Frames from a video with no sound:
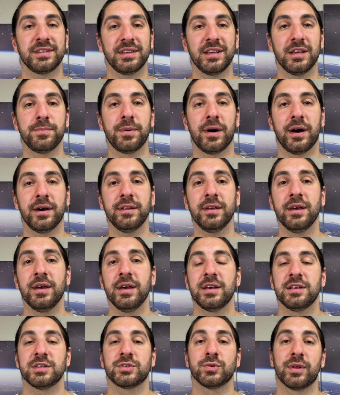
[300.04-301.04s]
earbud,
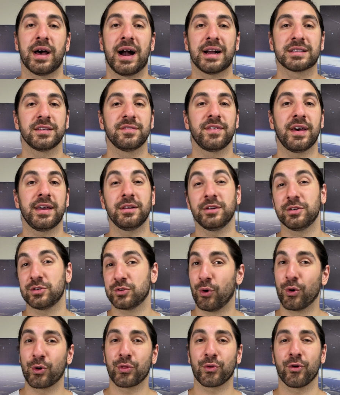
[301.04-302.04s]
this will activate
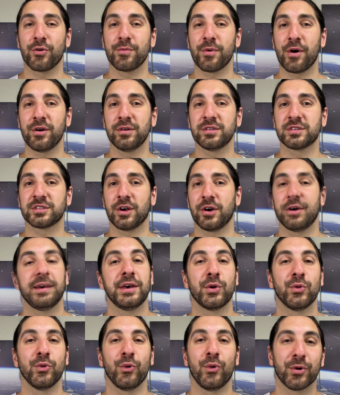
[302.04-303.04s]
talk through mode. So
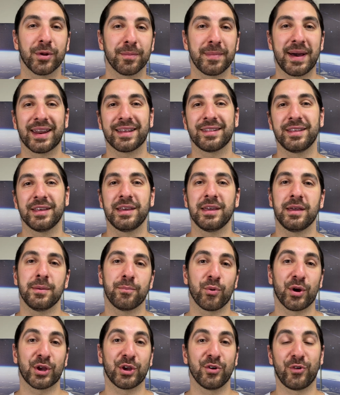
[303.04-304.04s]
it'll automatically
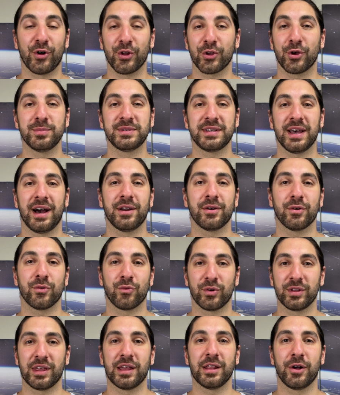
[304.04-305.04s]
bring your volume down
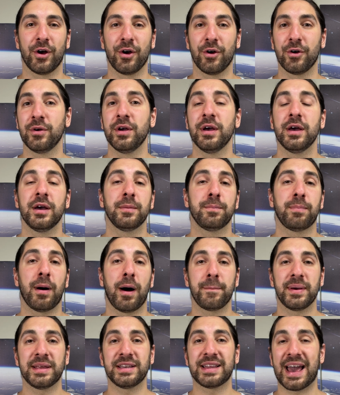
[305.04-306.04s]
really low,
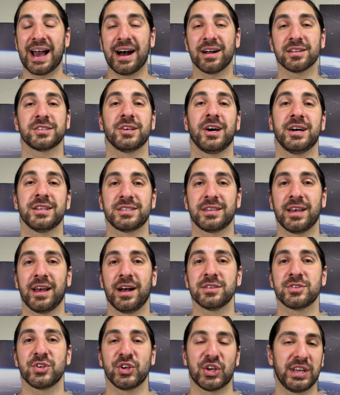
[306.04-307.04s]
pumping the outside
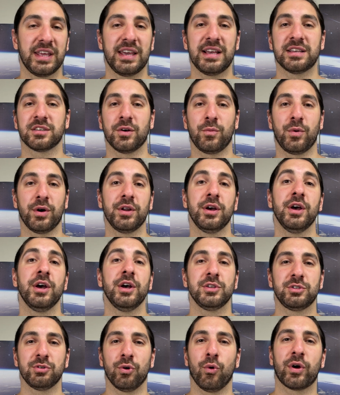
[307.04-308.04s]
sound so you can hear someone
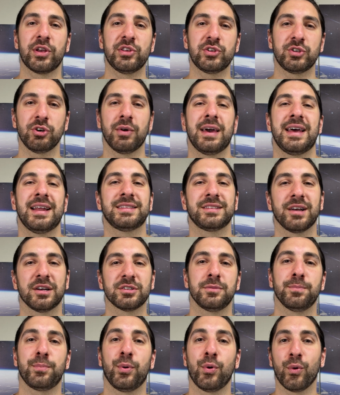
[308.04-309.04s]
talking to you, and it
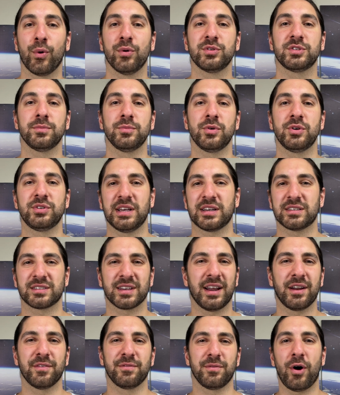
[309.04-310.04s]
doesn't pause your music. It's
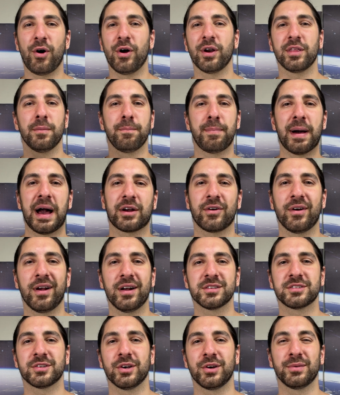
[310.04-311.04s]
kind of on in the
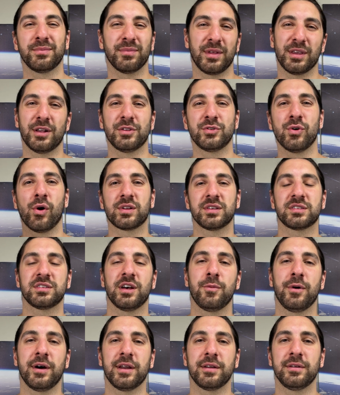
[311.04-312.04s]
background, so you can talk to
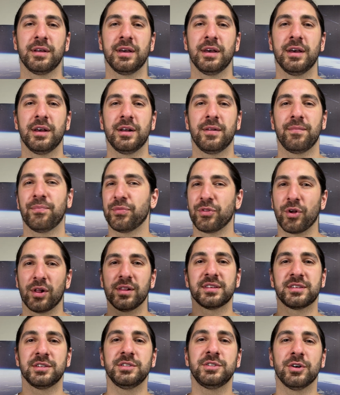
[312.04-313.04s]
someone and not
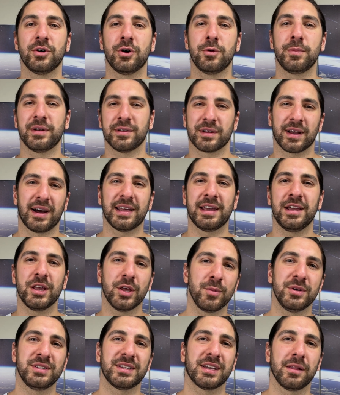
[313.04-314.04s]
listen to them and kind of hear your
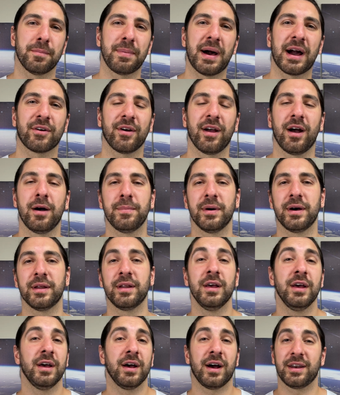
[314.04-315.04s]
music in the background. But
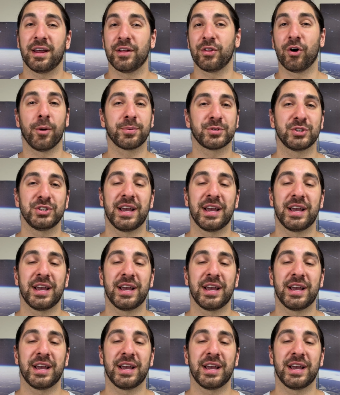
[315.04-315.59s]
another option you